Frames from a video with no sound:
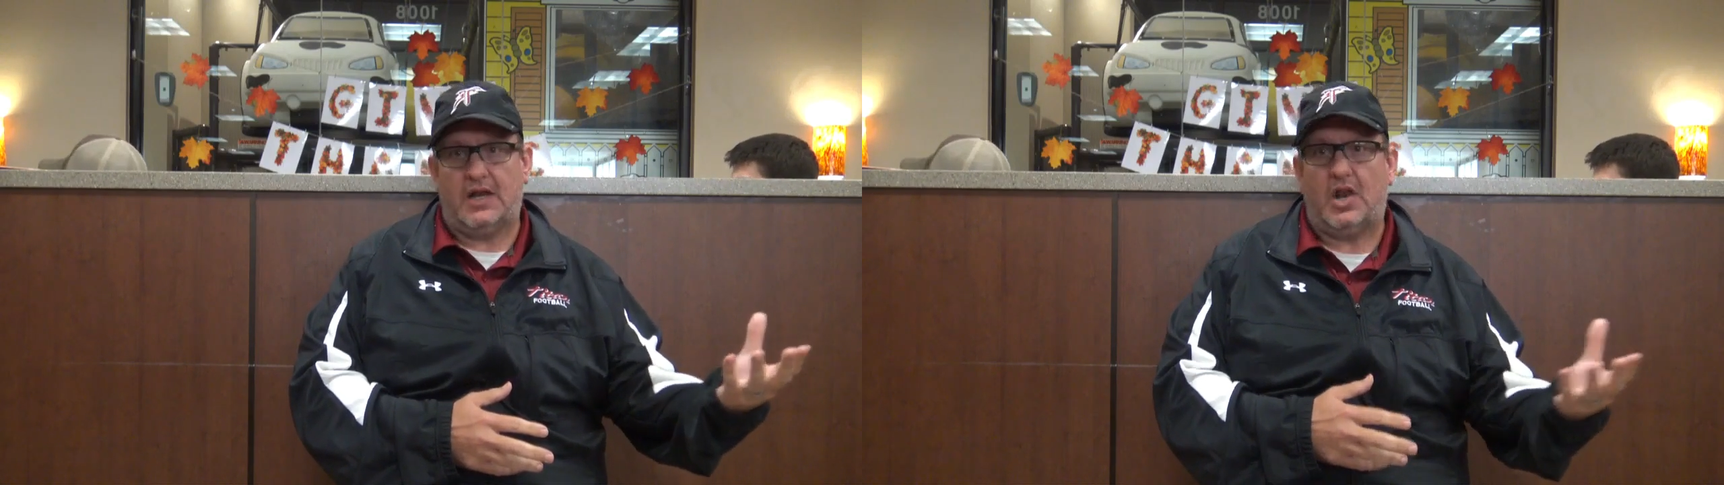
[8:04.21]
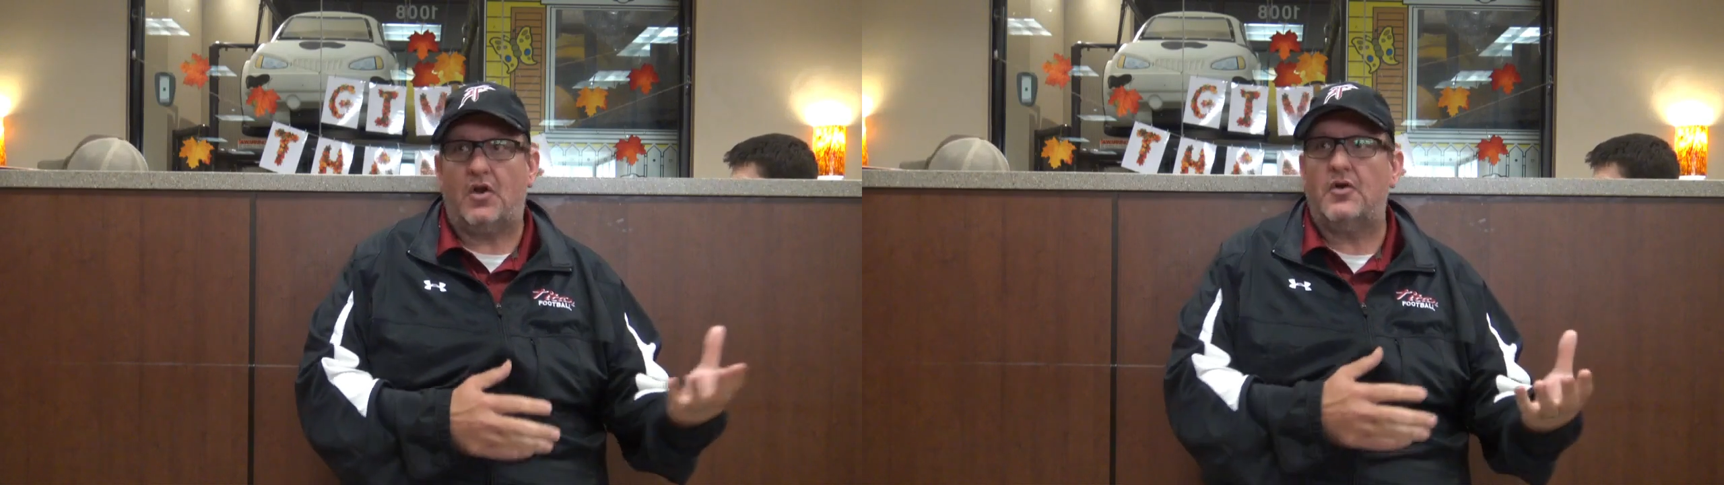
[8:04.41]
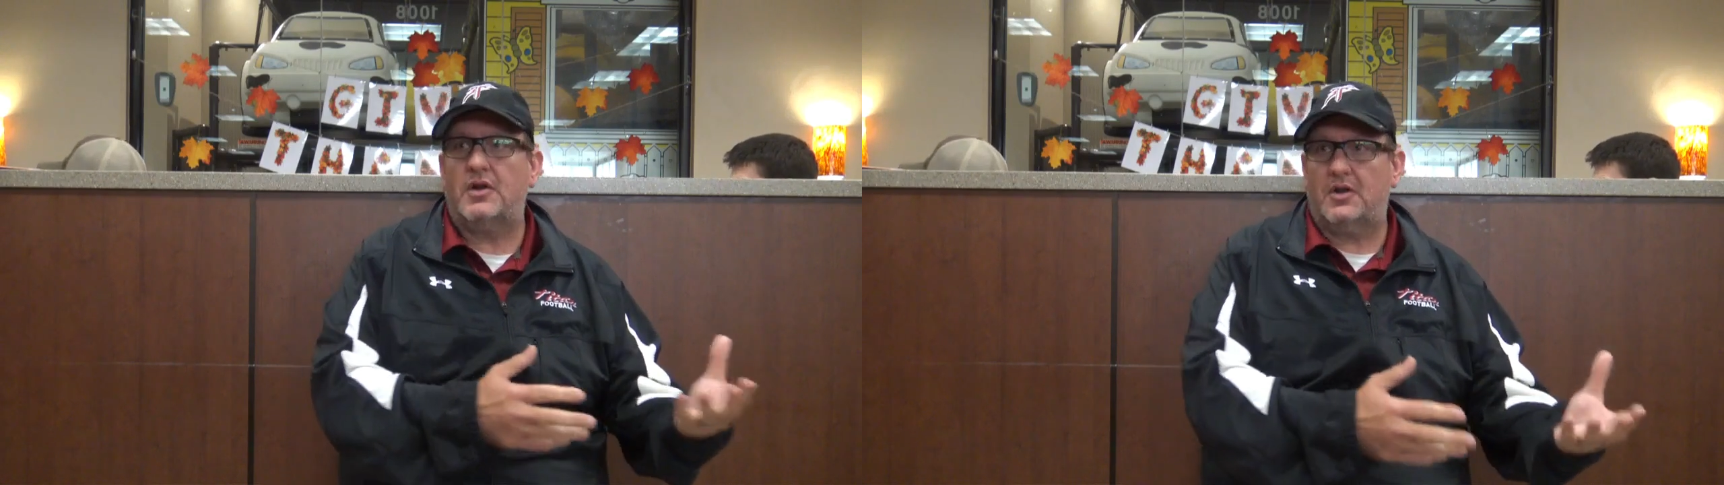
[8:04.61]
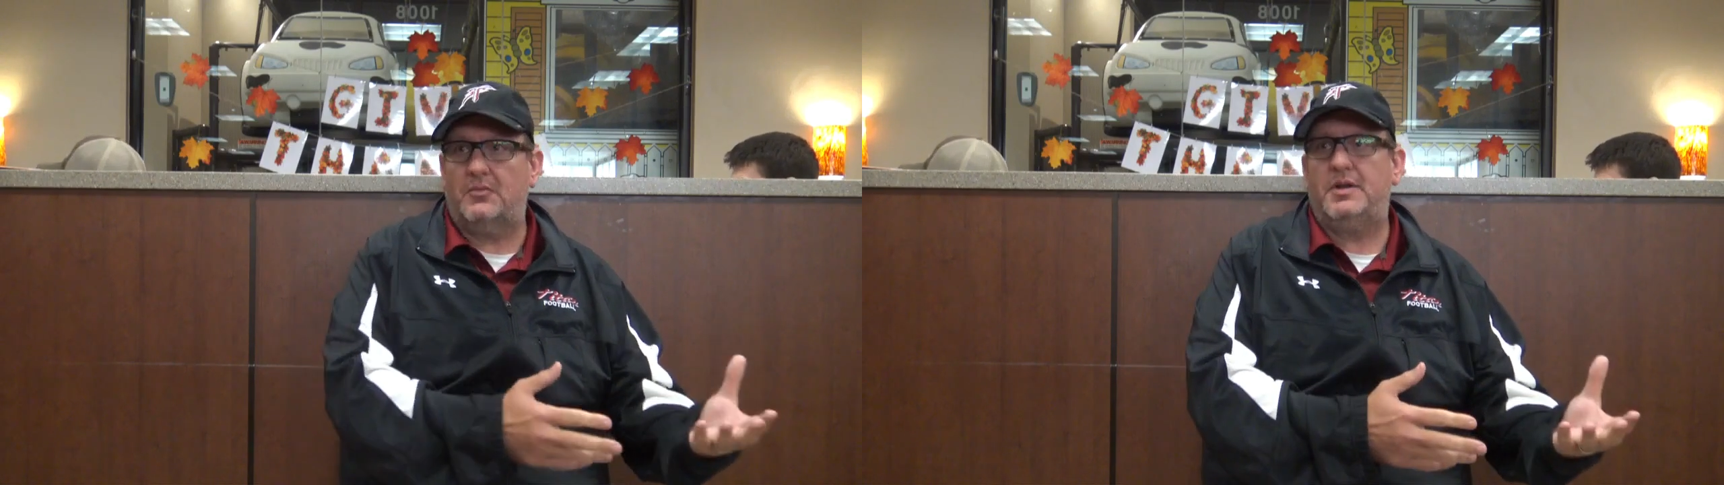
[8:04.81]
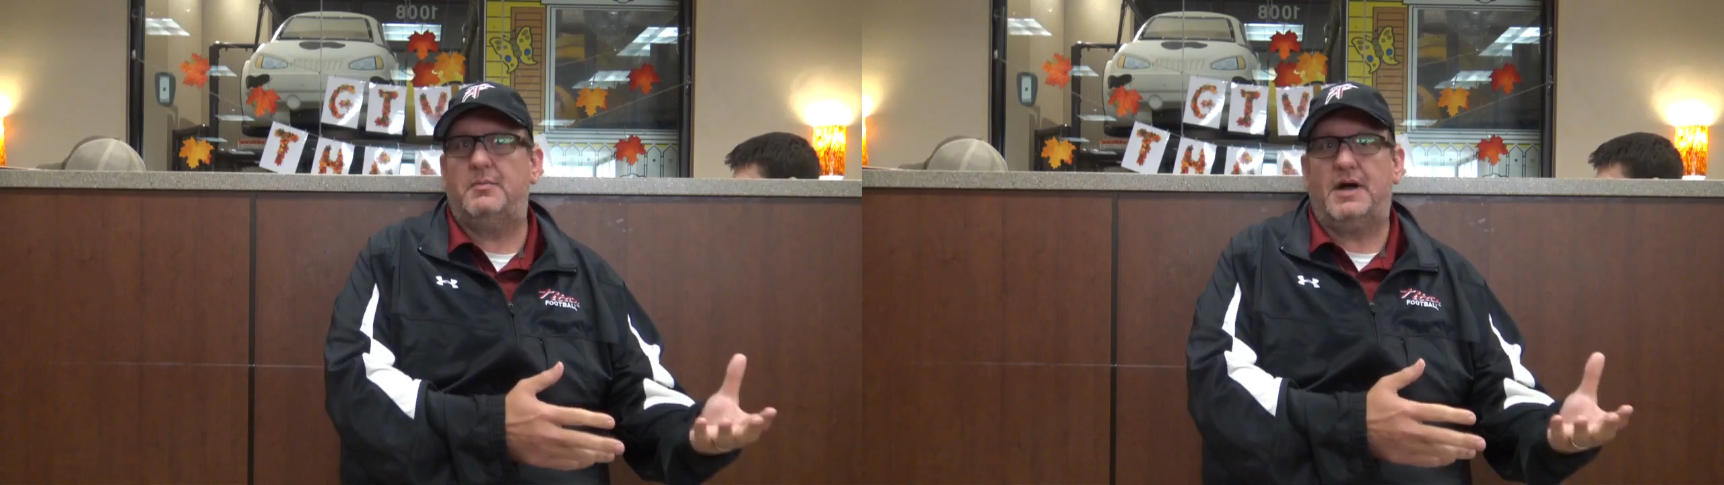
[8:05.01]
learn a little
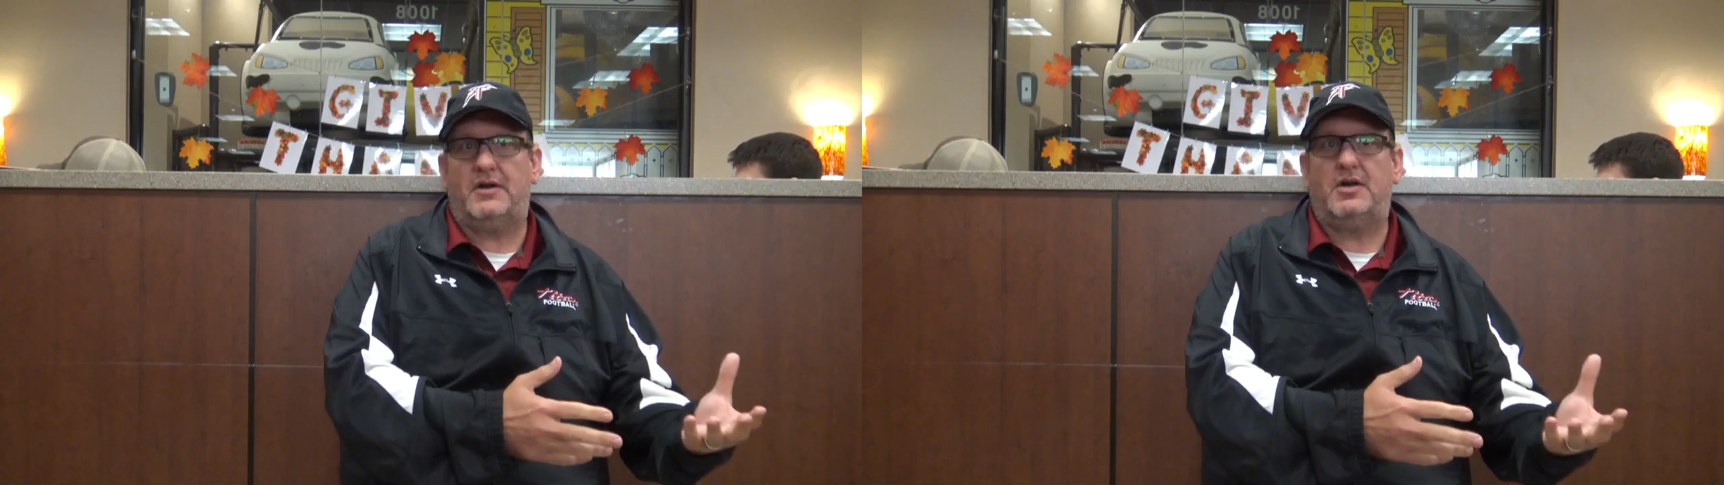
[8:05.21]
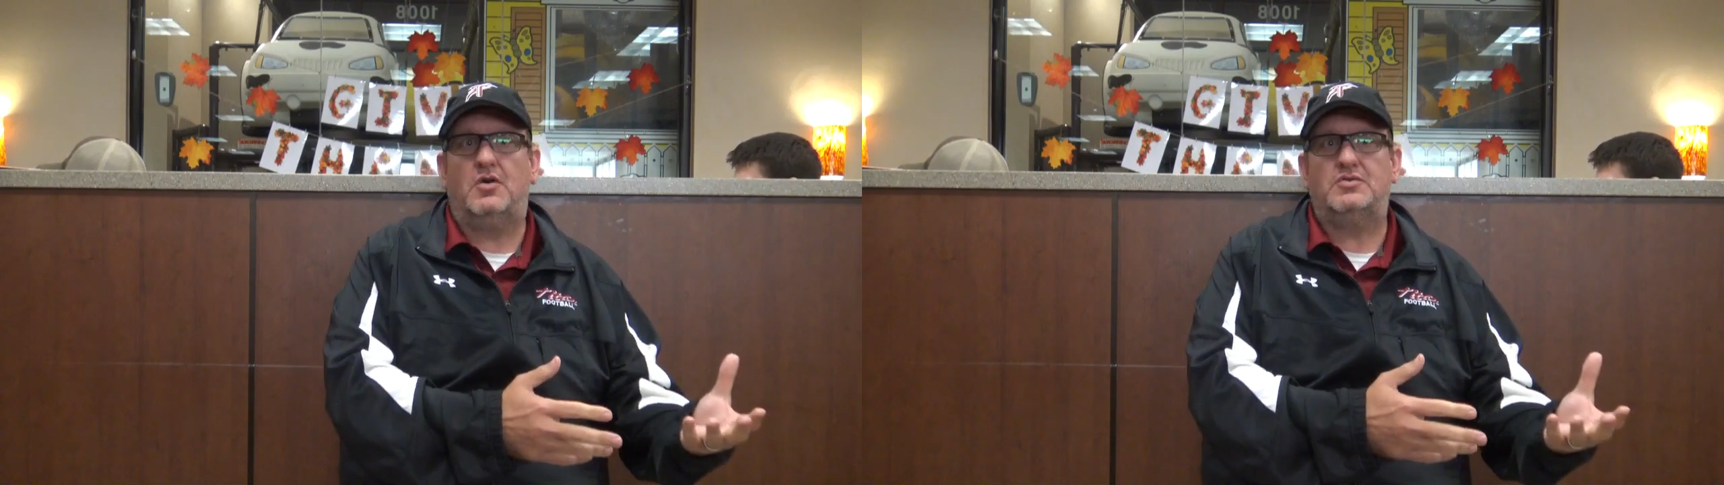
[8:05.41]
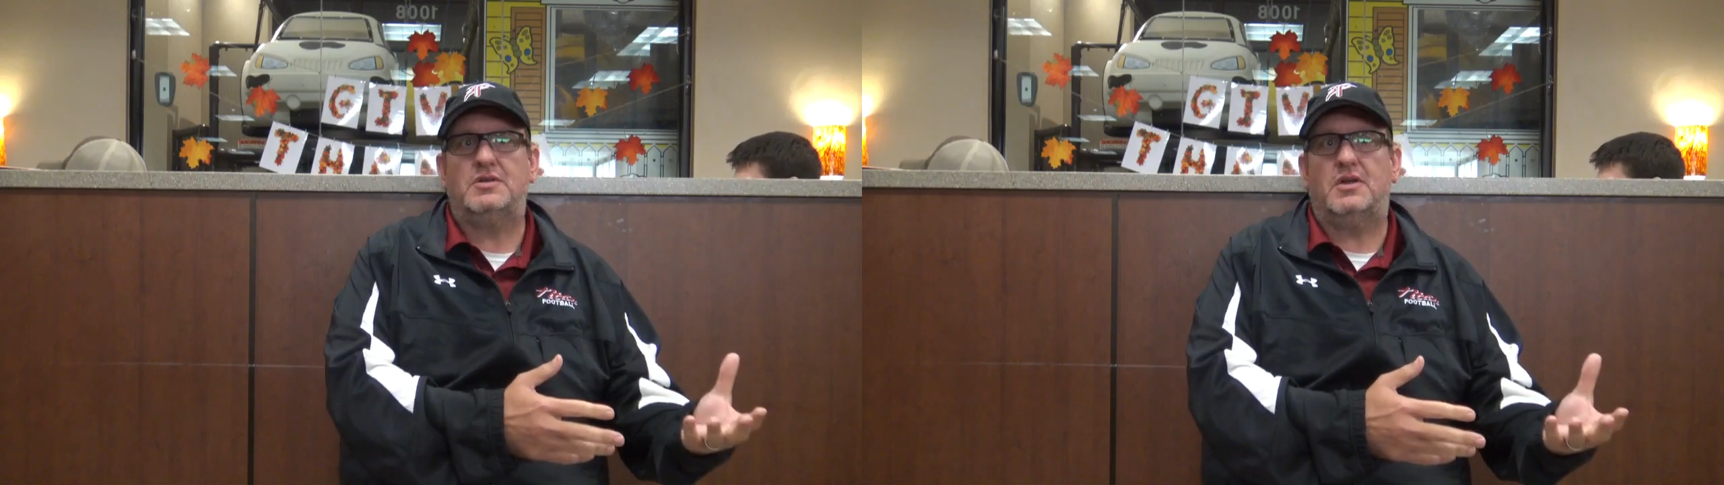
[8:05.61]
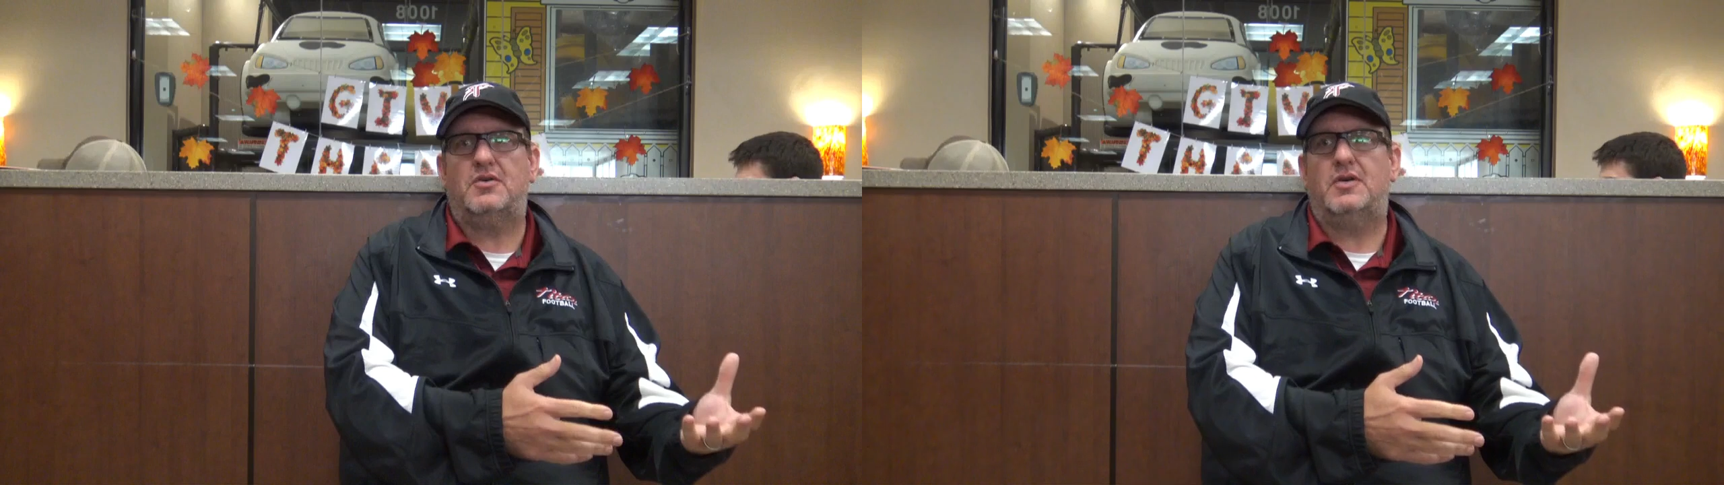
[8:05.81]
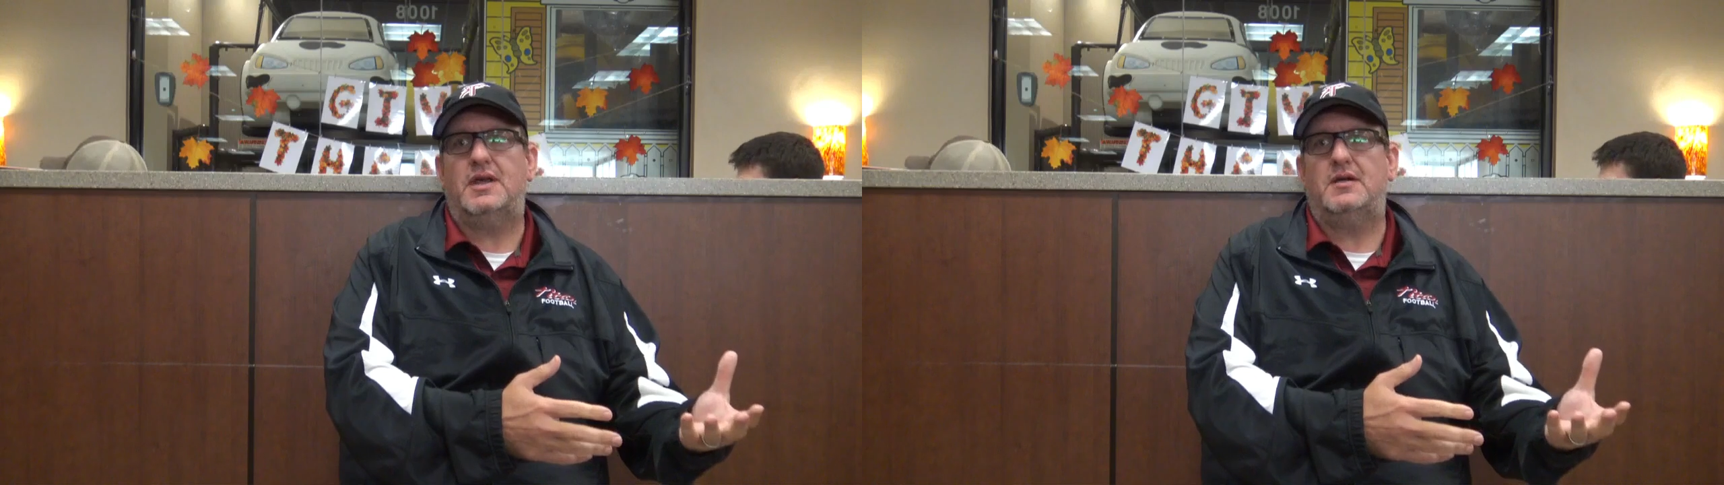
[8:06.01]
bit about coaching
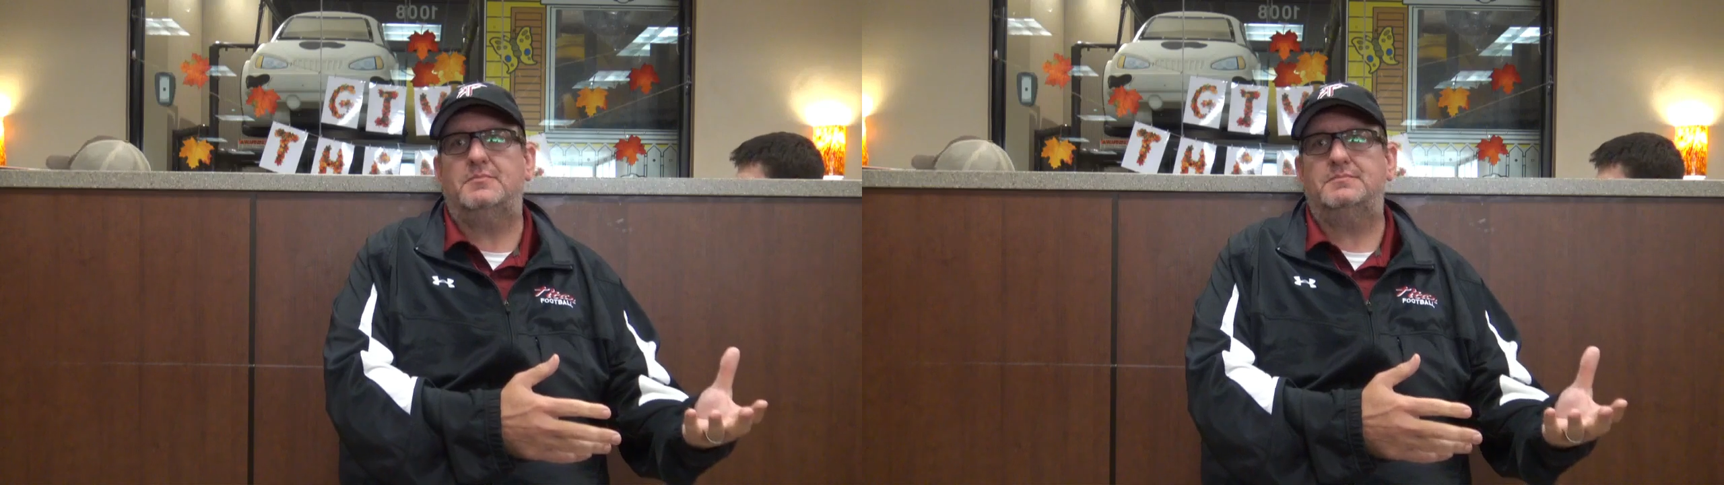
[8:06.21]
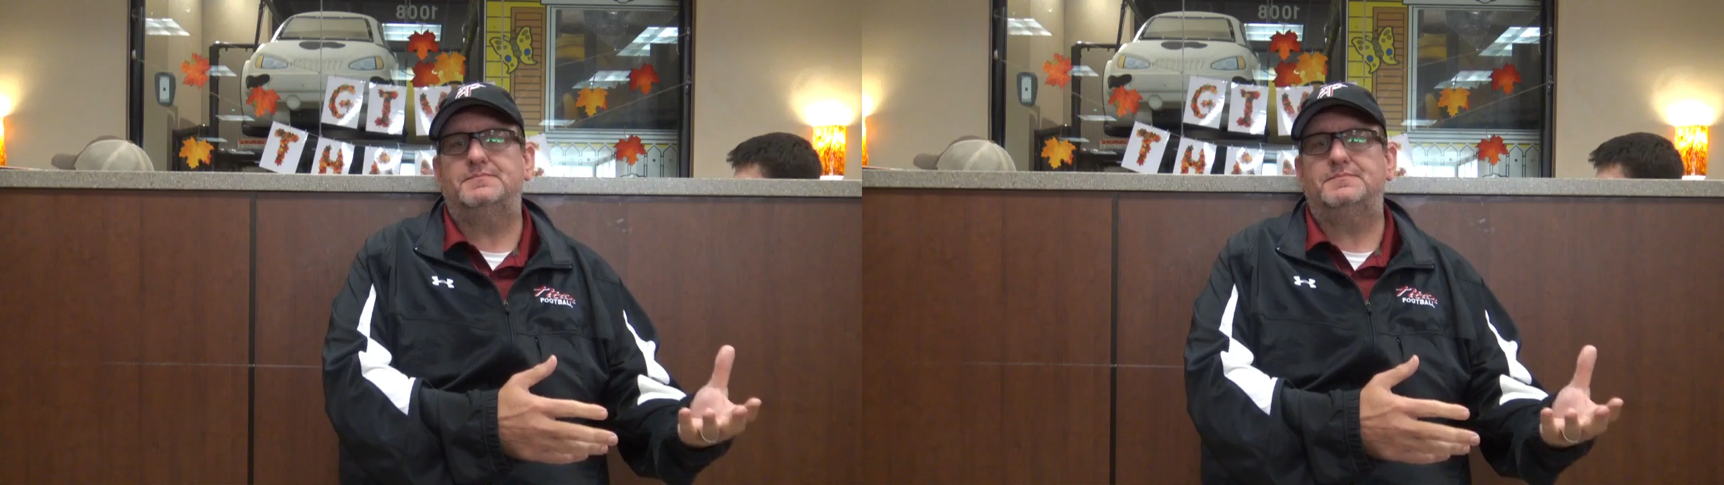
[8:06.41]
under him.